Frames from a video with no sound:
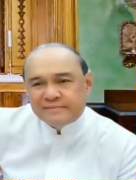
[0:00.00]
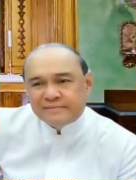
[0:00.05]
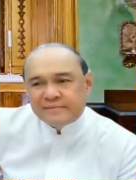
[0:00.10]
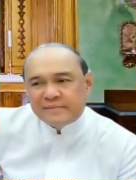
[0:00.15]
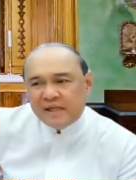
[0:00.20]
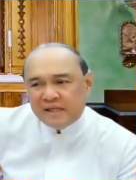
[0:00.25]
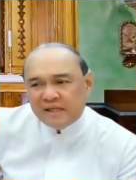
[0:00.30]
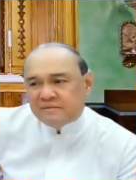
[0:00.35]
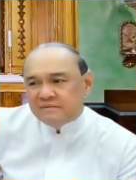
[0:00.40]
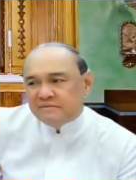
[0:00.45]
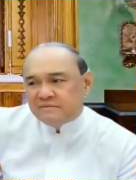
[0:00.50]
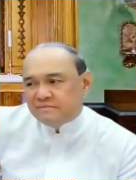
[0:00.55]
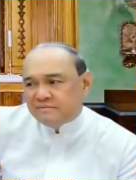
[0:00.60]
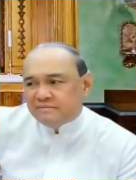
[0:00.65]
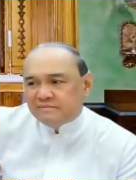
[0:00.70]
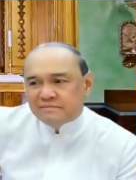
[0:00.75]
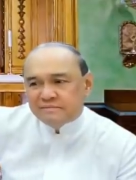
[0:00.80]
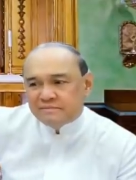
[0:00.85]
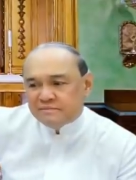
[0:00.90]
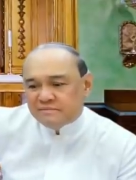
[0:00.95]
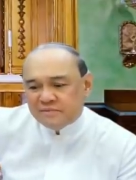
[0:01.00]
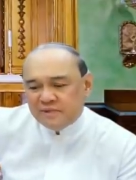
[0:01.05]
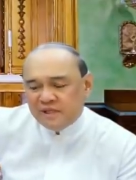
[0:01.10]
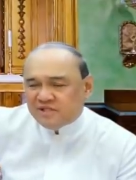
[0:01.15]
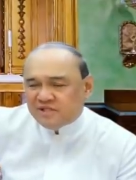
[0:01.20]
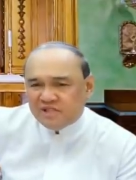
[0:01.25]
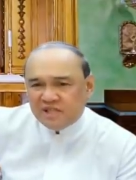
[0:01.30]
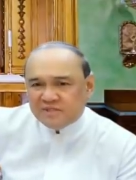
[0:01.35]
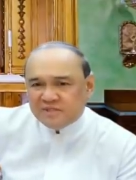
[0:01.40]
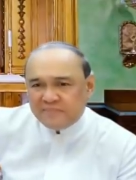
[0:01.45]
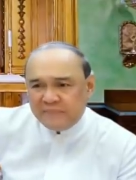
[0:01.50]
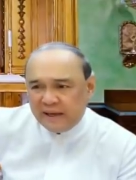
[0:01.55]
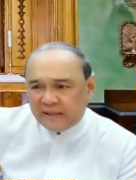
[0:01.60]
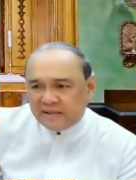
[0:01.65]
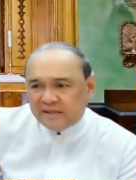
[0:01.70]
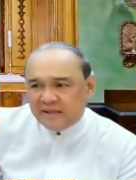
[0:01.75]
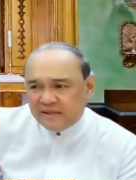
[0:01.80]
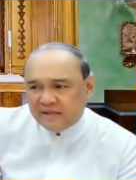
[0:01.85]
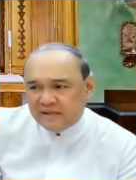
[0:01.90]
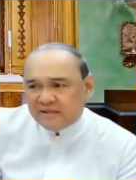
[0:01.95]
And it's
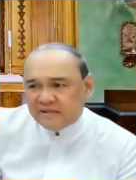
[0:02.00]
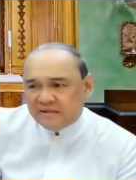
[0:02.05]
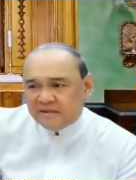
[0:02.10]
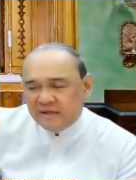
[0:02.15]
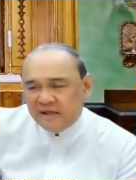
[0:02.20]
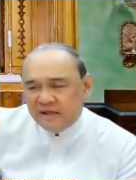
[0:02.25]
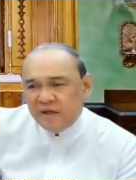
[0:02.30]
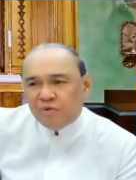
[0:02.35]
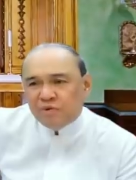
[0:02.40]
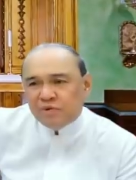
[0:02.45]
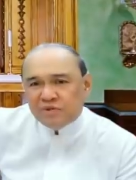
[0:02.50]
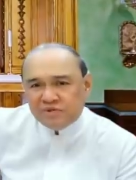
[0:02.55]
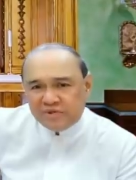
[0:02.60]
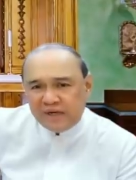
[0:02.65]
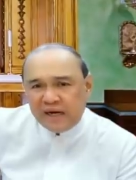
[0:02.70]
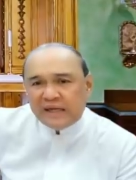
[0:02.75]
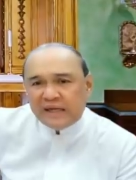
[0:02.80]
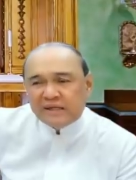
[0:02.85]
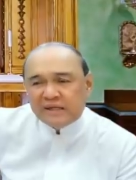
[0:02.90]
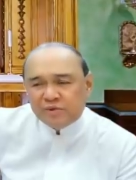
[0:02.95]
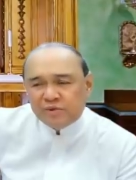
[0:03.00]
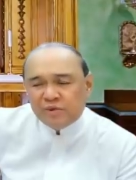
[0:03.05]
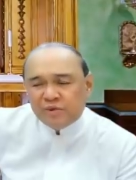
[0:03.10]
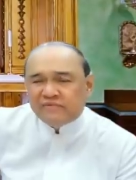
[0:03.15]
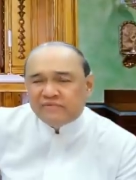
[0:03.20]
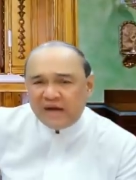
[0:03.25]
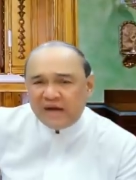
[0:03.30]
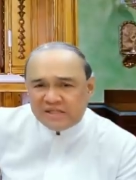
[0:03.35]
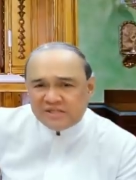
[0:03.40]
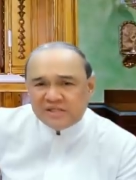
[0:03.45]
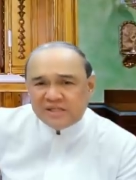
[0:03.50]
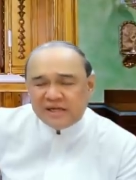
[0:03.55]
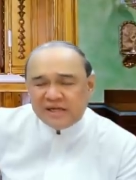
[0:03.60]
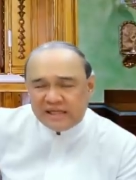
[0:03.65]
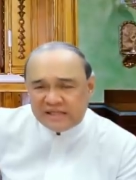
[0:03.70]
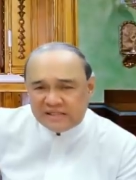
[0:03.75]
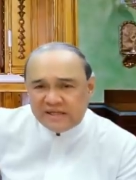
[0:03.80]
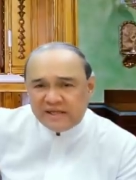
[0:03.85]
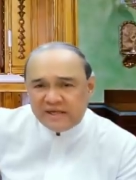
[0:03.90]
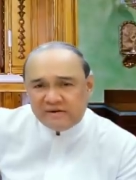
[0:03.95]
expected that he would try to
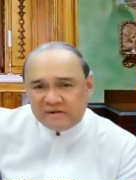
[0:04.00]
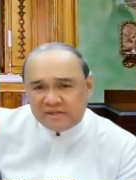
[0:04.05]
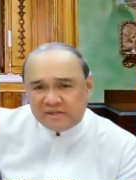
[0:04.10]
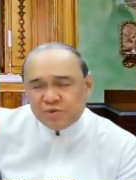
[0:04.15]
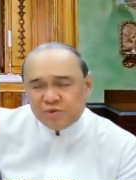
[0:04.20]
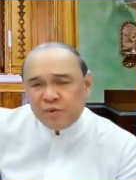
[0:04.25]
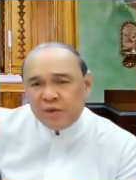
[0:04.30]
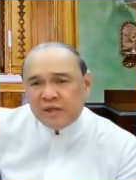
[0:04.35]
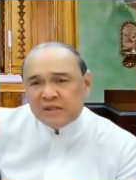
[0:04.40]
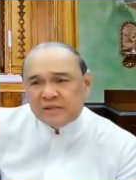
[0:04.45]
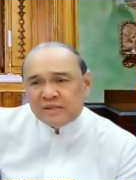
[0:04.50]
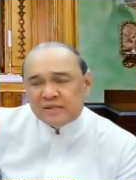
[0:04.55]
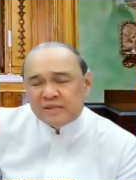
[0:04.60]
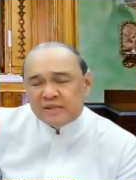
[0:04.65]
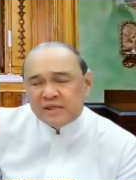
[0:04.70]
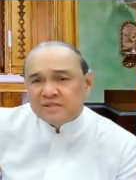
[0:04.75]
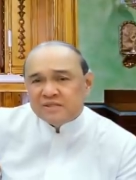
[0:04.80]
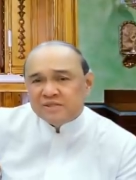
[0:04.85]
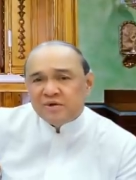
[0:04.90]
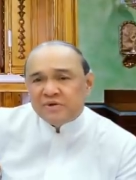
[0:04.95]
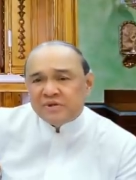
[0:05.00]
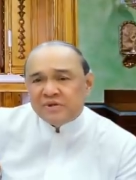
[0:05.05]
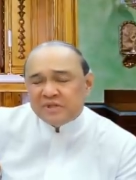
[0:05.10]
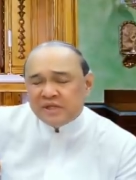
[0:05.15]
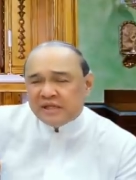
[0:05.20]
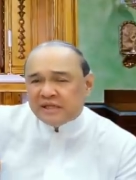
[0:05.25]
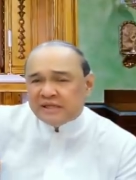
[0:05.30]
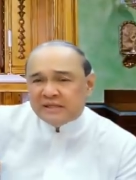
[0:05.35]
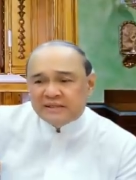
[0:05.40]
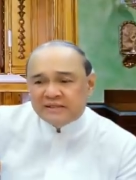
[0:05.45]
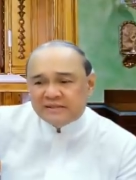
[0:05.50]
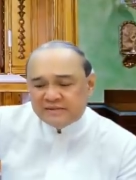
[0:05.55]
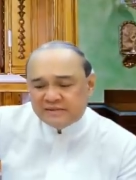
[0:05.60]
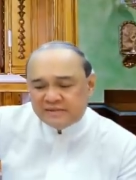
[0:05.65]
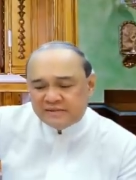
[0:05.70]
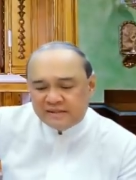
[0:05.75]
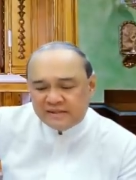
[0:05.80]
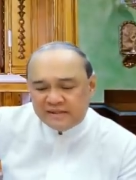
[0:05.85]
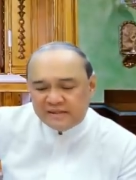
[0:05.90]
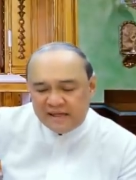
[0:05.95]
evangelize there as well. And so he did.
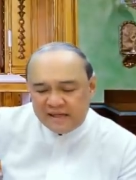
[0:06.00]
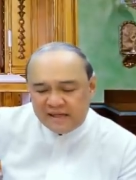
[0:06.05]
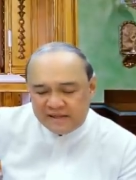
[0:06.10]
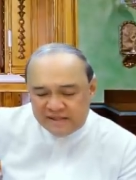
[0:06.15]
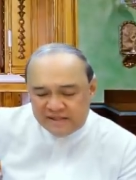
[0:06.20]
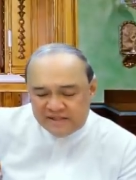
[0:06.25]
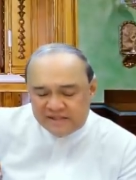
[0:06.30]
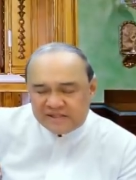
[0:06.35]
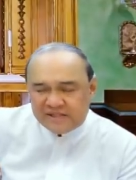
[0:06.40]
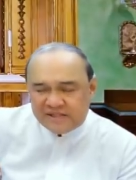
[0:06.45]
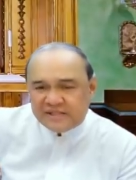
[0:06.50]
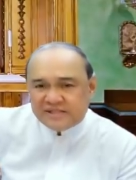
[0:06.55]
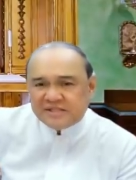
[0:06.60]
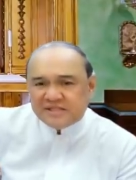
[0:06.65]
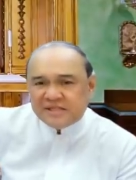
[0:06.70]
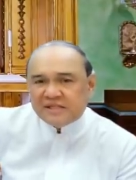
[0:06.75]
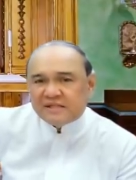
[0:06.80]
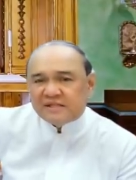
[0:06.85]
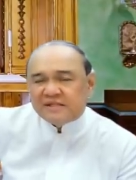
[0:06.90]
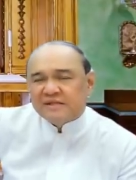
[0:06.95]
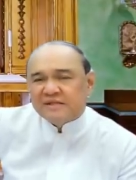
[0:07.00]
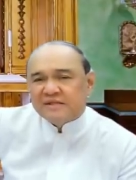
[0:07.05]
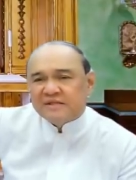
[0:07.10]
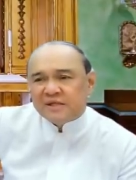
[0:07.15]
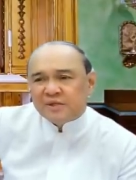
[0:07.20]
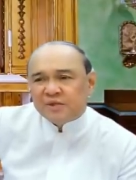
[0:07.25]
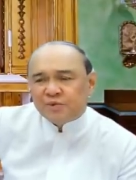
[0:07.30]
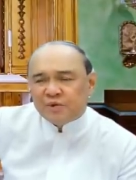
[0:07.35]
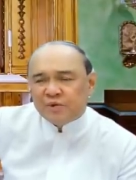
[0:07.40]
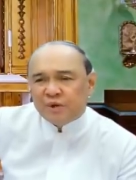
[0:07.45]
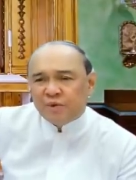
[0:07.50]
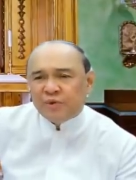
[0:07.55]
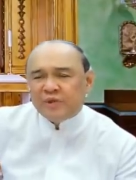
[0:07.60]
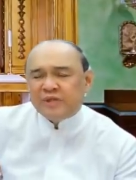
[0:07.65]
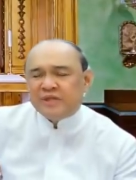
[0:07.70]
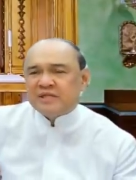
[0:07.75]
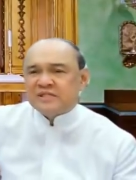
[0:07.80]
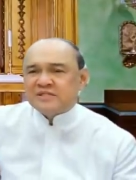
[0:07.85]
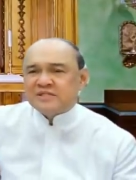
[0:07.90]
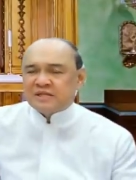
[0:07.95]
And this is the scene that we're
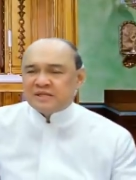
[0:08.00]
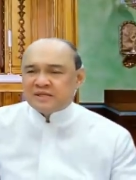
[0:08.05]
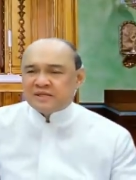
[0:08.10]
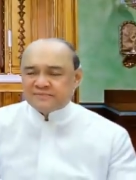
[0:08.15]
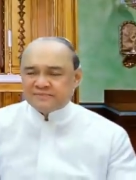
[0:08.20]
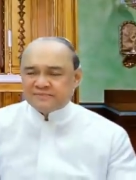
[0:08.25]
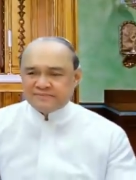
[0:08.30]
witnessing.